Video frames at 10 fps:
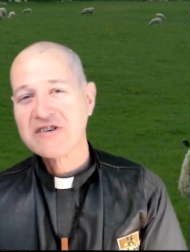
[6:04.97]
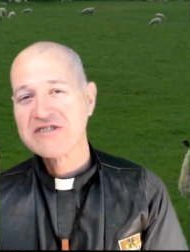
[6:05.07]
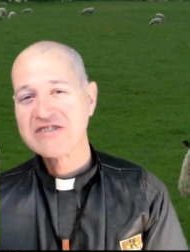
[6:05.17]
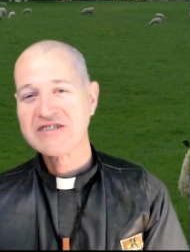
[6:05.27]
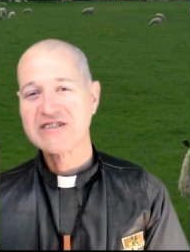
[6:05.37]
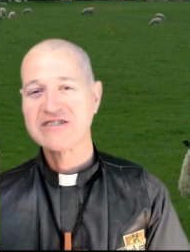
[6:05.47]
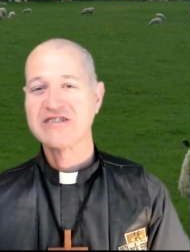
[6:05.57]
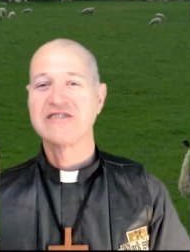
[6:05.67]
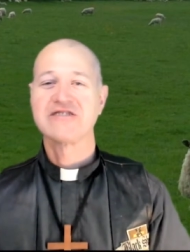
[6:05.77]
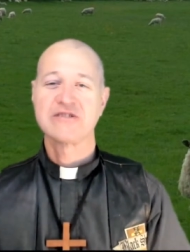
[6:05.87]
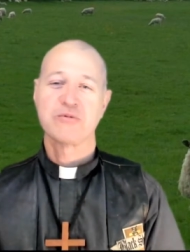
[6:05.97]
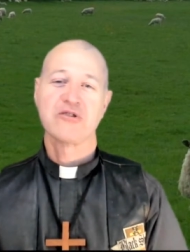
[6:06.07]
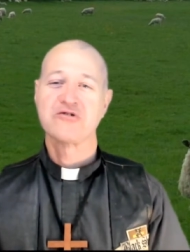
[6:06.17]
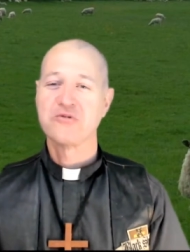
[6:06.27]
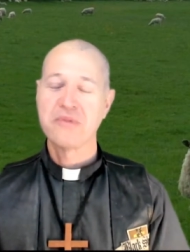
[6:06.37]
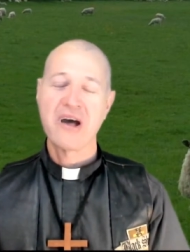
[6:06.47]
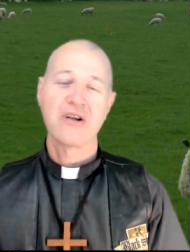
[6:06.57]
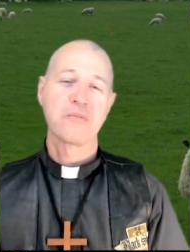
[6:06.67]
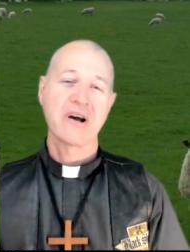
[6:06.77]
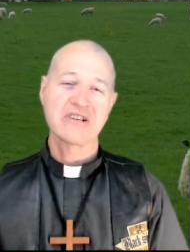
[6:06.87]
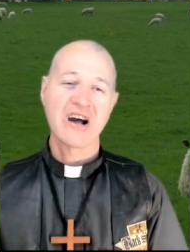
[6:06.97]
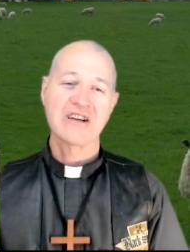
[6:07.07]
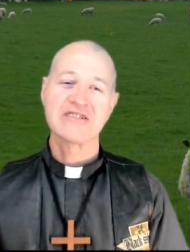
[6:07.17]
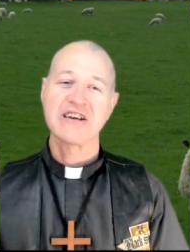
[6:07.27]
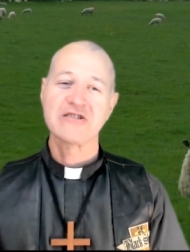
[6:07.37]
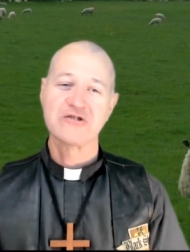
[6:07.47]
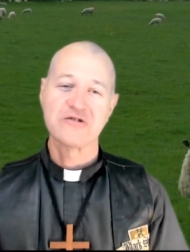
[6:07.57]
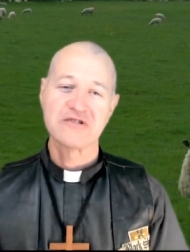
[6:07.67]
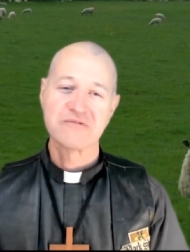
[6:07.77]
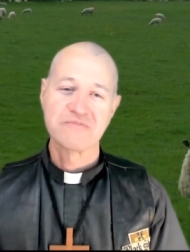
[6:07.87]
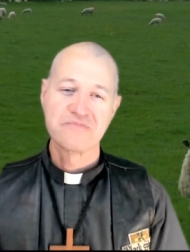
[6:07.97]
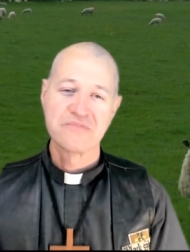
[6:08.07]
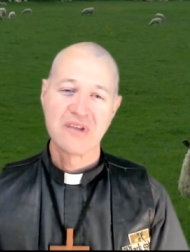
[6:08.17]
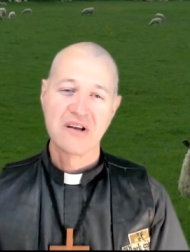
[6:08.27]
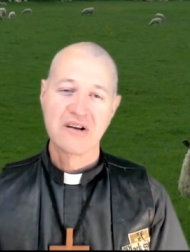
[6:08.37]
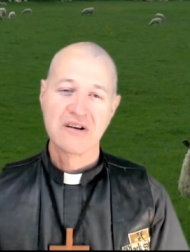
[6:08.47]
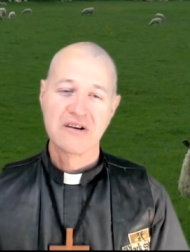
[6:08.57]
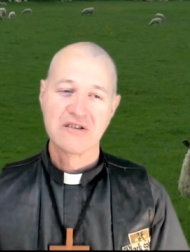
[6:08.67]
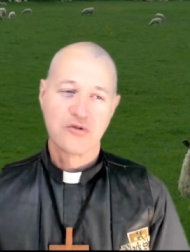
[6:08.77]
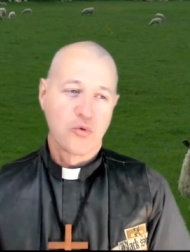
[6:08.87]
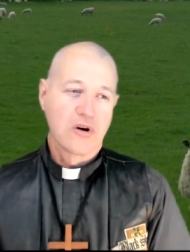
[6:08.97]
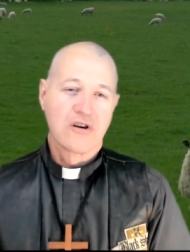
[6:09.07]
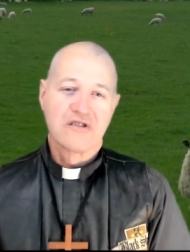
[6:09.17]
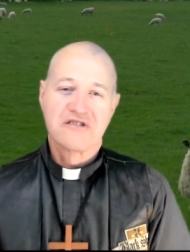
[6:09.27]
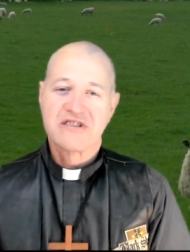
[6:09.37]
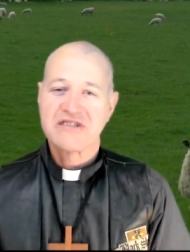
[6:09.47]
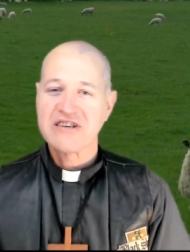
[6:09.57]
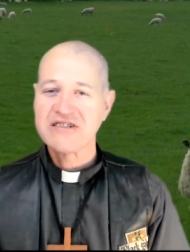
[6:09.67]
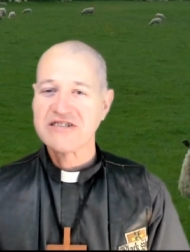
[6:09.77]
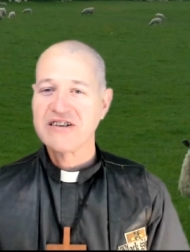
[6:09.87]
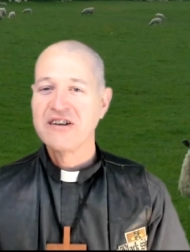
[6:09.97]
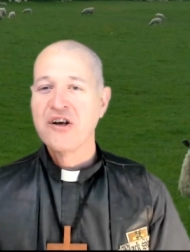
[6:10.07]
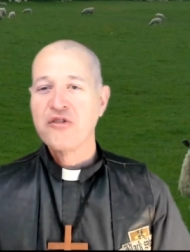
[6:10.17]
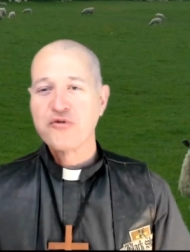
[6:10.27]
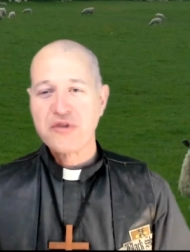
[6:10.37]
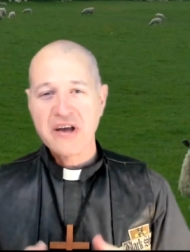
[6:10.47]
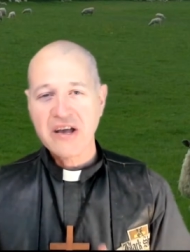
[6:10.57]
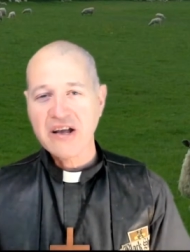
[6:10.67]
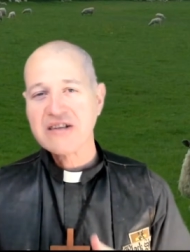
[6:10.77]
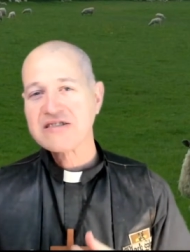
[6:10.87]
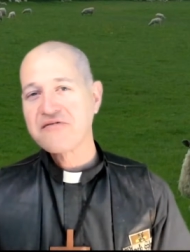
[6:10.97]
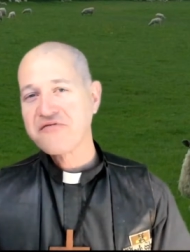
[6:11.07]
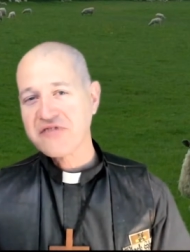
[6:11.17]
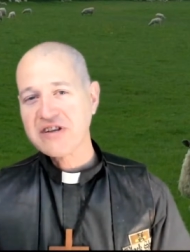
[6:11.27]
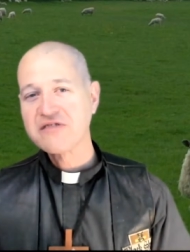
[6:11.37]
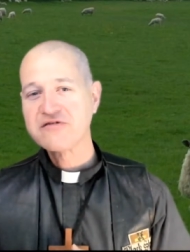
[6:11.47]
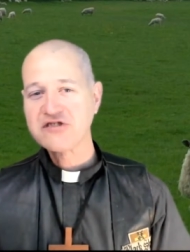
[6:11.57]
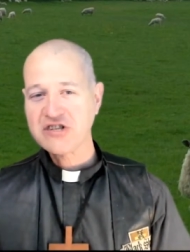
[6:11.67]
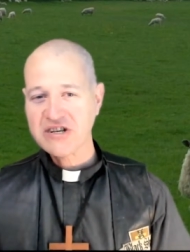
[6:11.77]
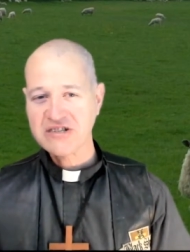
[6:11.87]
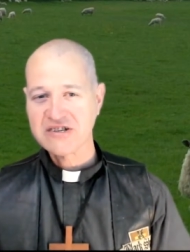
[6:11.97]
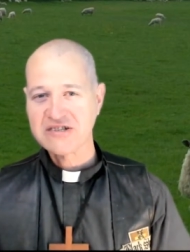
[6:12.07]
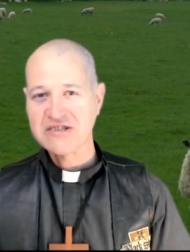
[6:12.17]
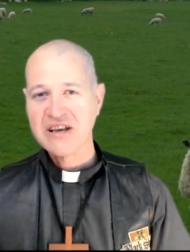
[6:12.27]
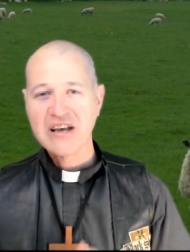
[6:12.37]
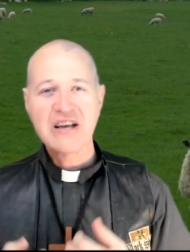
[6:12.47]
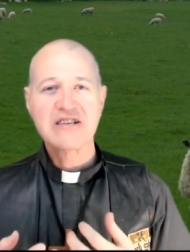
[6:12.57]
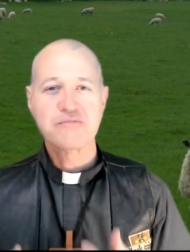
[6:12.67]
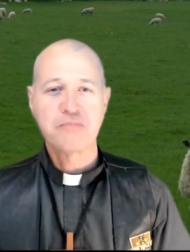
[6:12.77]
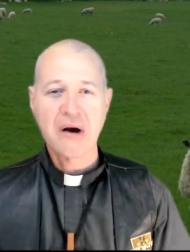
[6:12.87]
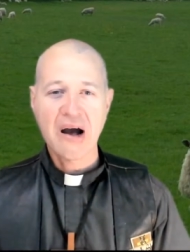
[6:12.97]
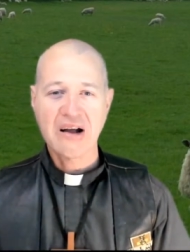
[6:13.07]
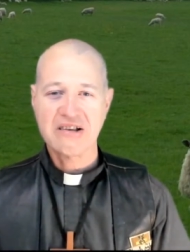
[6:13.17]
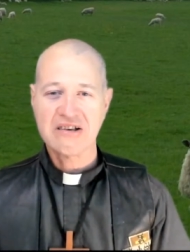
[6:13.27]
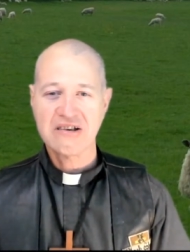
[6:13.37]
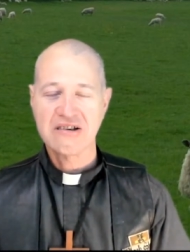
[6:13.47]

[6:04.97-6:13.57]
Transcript: assisted in the spiritual battle by God's angels. The world's assisted through the hands and feet of Jesus, his body.